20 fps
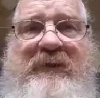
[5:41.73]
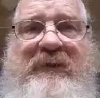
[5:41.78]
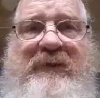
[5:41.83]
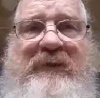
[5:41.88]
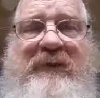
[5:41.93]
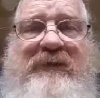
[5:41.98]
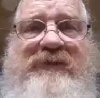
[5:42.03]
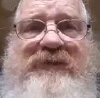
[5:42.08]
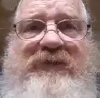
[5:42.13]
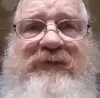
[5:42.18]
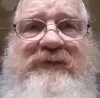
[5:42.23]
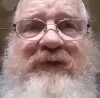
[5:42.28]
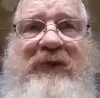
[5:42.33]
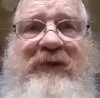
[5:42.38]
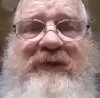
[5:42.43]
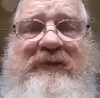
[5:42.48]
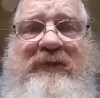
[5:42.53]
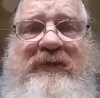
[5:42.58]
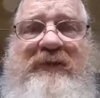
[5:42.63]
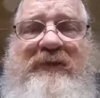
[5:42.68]
You know, she's
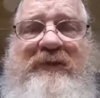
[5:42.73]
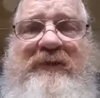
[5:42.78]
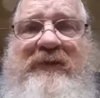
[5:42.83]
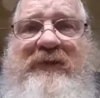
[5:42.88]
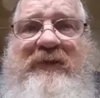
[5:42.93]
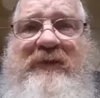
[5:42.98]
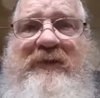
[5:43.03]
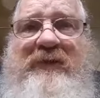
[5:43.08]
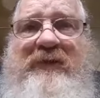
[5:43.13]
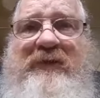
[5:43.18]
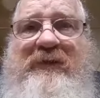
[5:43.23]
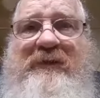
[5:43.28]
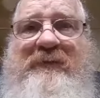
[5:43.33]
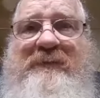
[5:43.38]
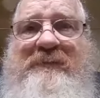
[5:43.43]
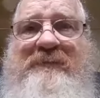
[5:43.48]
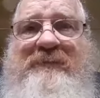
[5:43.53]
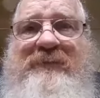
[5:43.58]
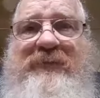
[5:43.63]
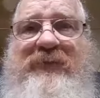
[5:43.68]
not the you know
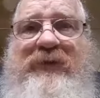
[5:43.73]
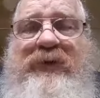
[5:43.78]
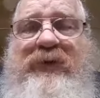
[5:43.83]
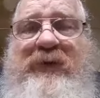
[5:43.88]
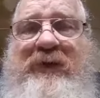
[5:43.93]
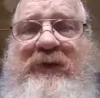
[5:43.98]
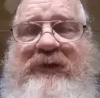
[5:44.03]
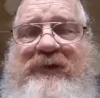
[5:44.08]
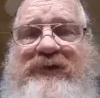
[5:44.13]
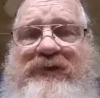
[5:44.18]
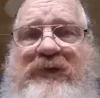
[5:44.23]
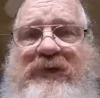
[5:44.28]
gonna quit her